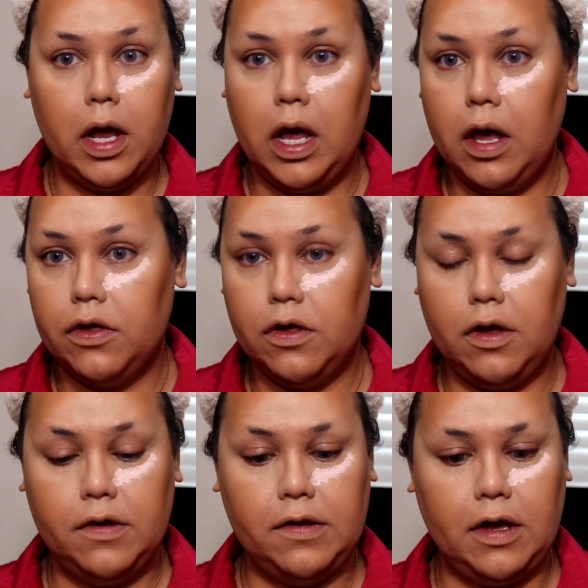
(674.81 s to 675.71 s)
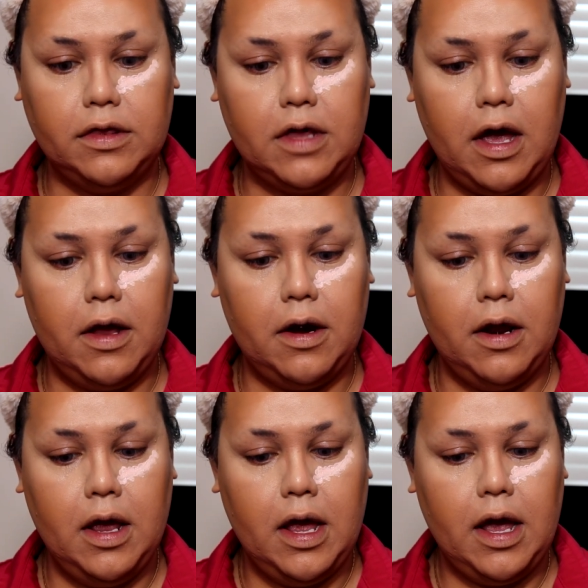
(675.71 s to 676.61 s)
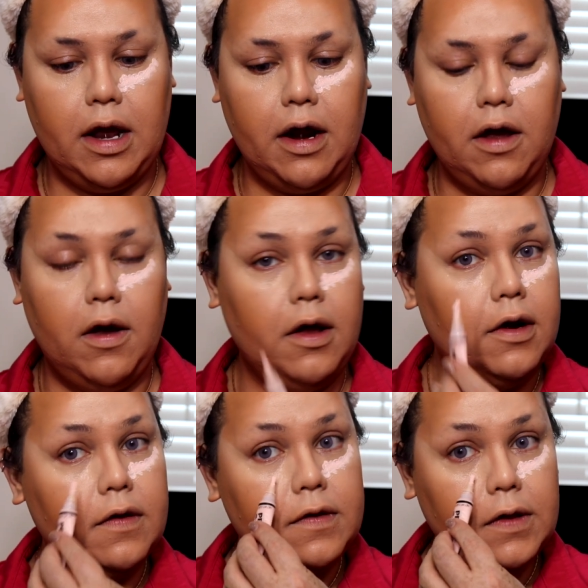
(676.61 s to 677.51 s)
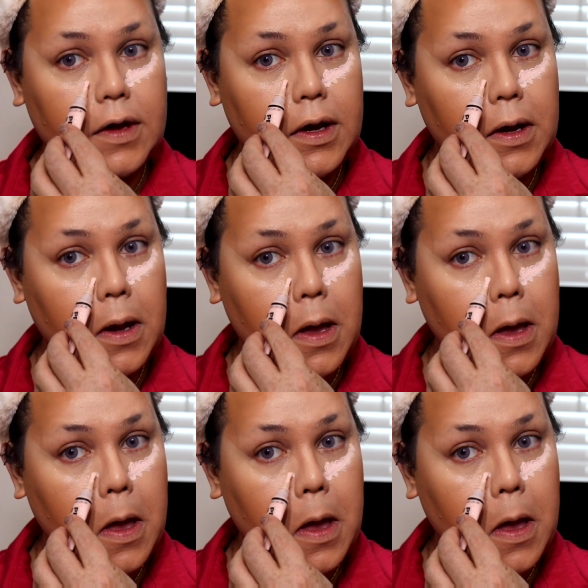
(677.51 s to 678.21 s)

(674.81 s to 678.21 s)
Yeah, just like that. And I honestly